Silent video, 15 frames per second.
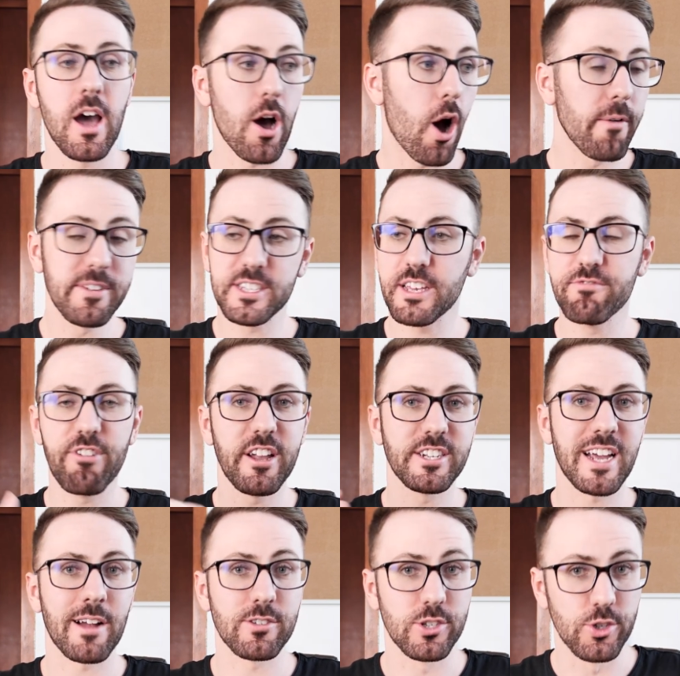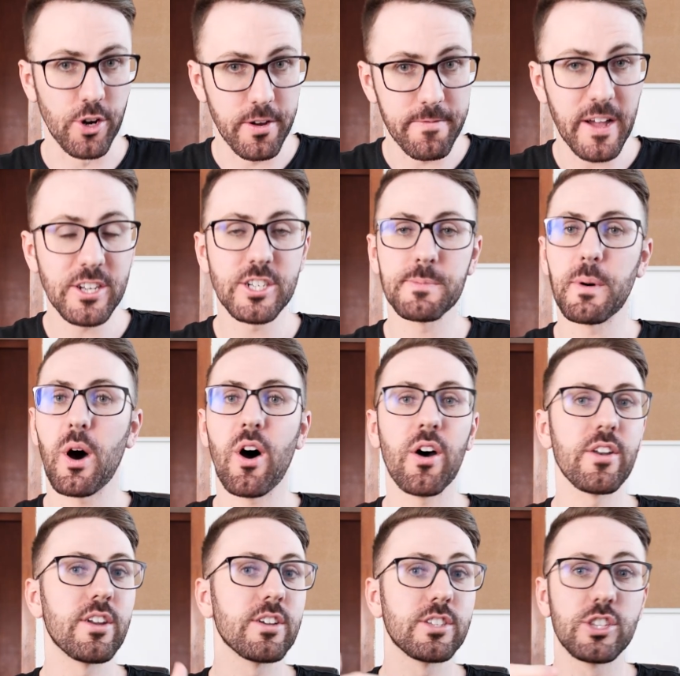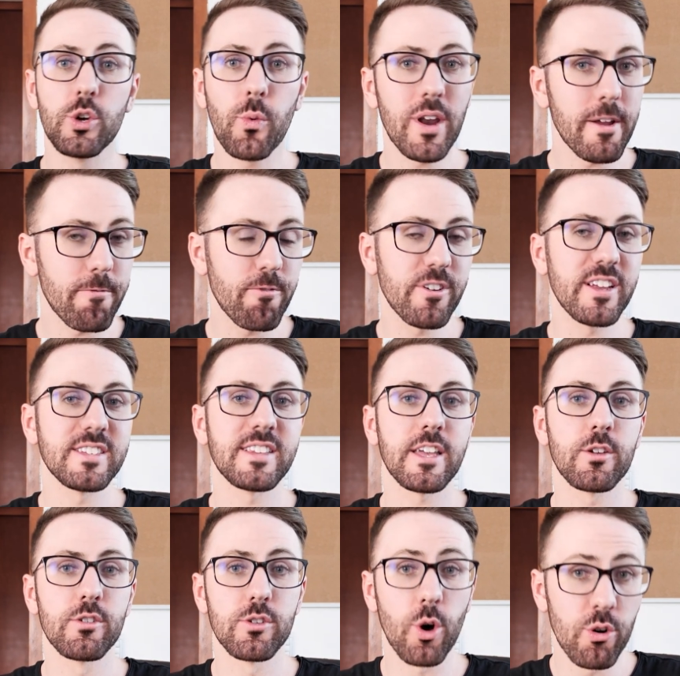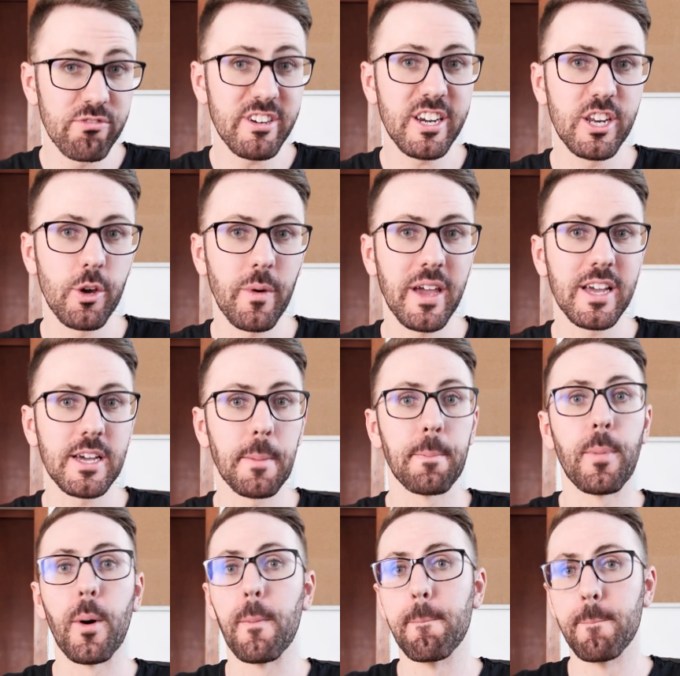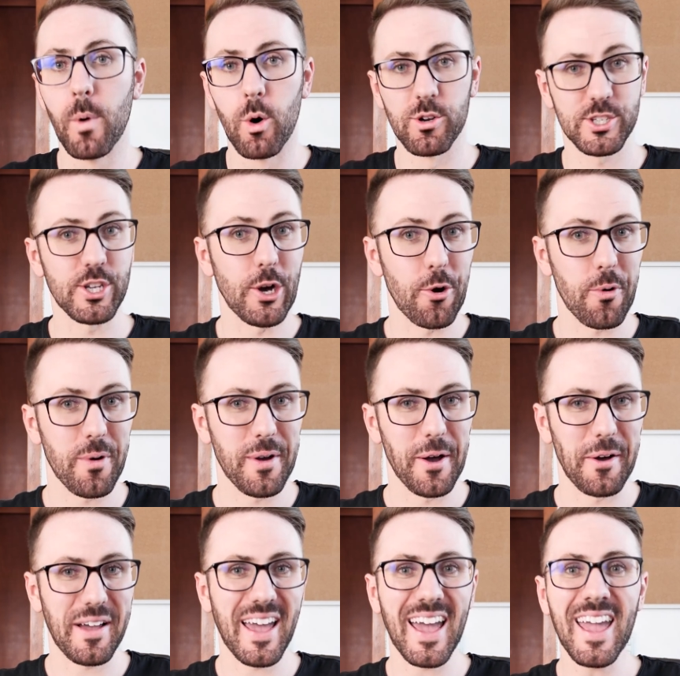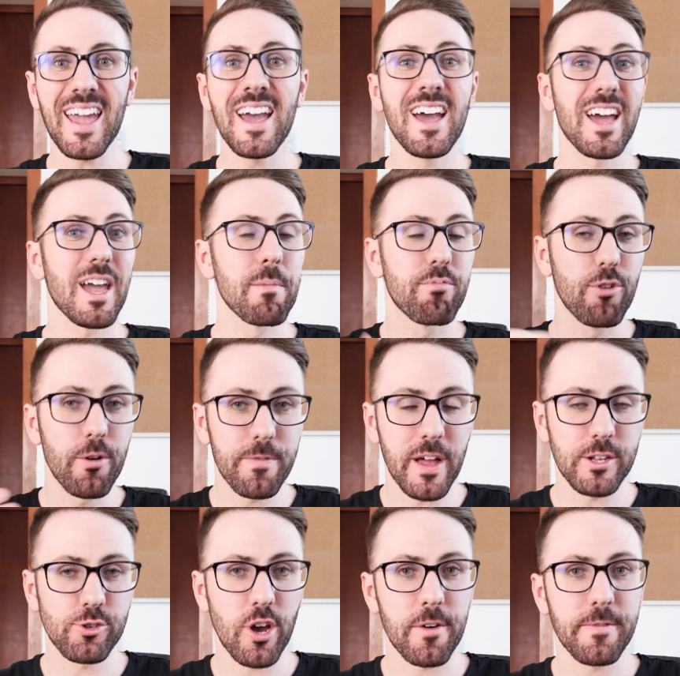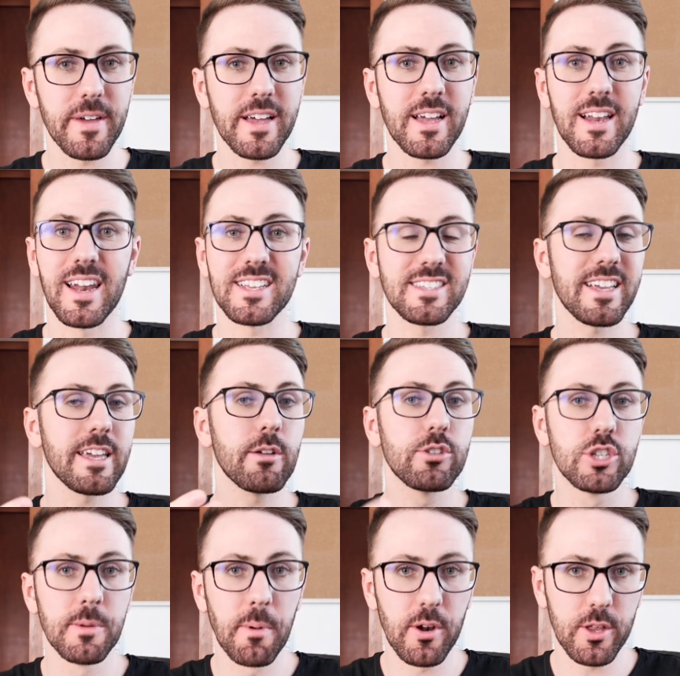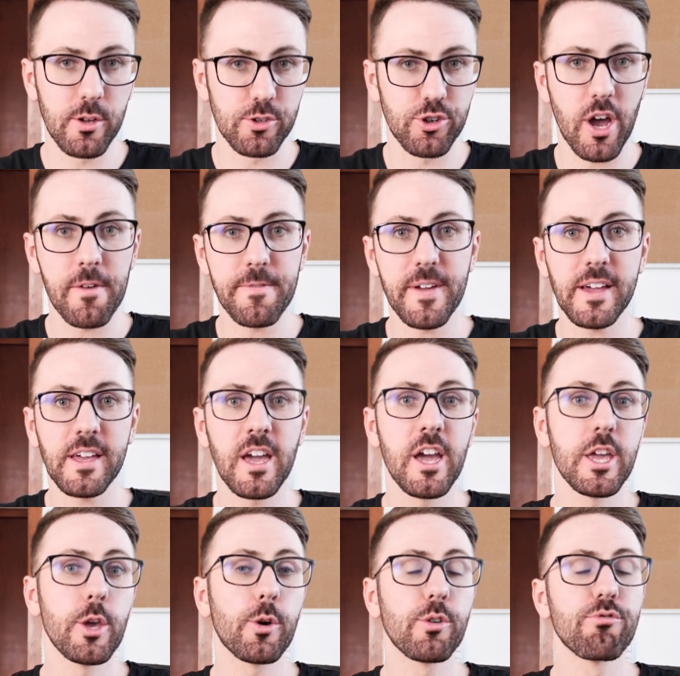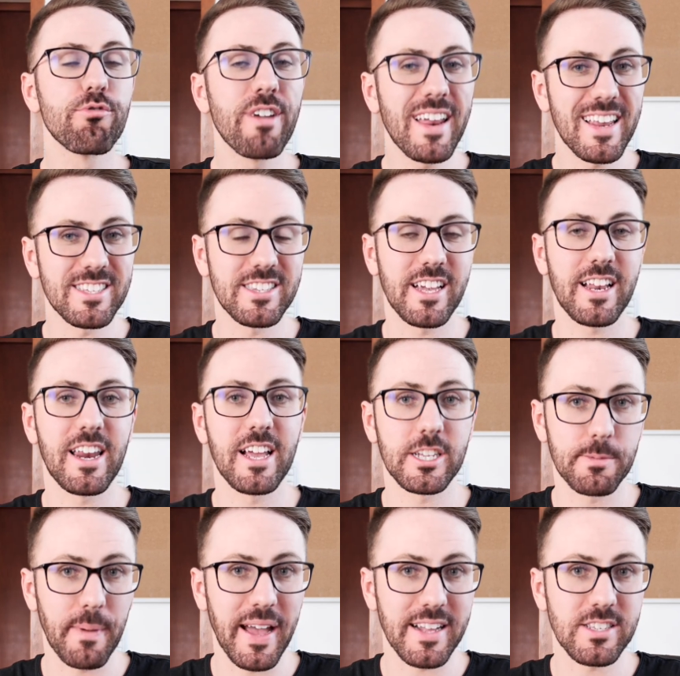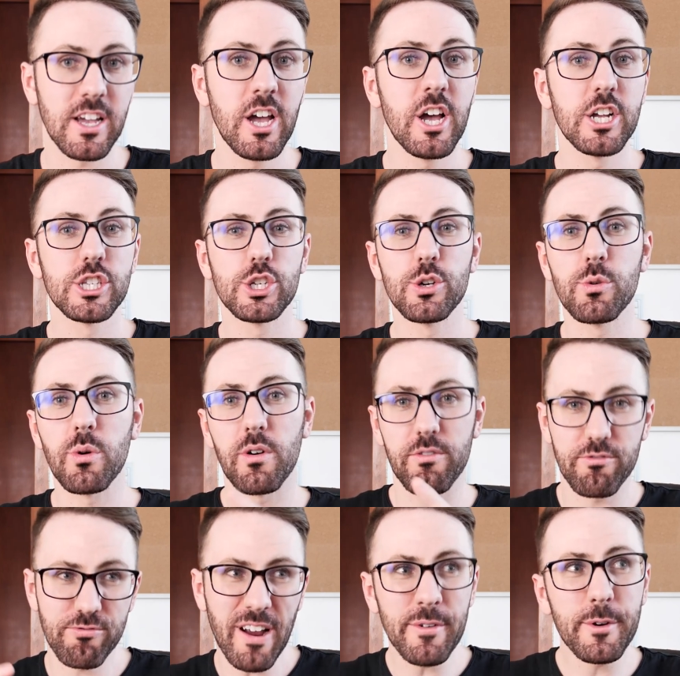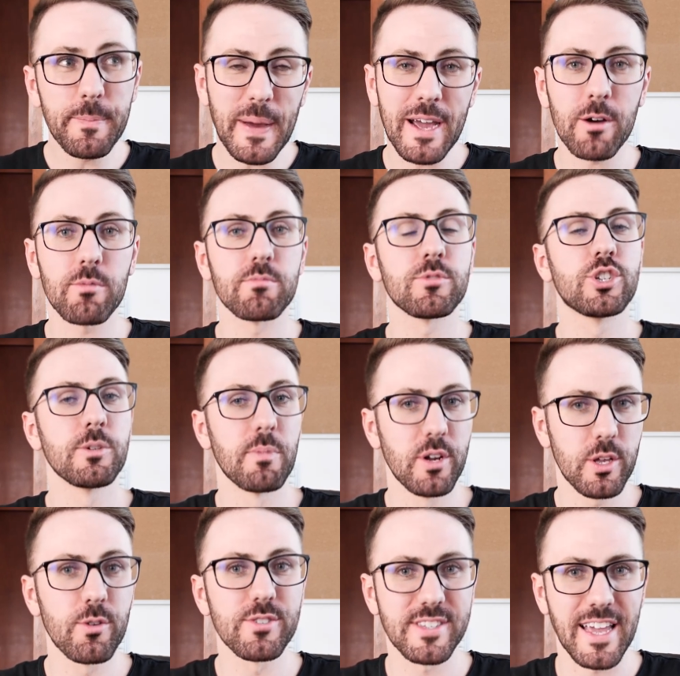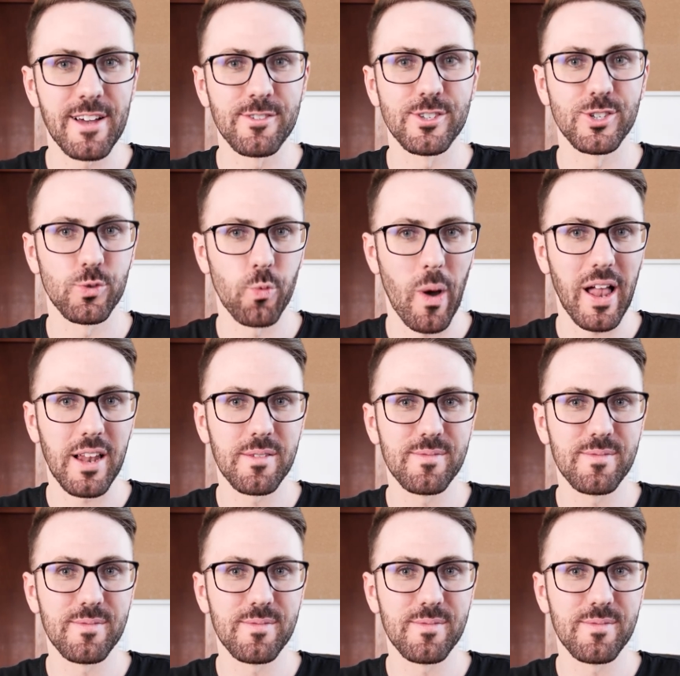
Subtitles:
Obviously, reach out to joint venture partners, do whatever it is that you're already doing, but more so. Okay, improve that traffic. Let's say you double your traffic, you could realistically expect to round about double your sales as well.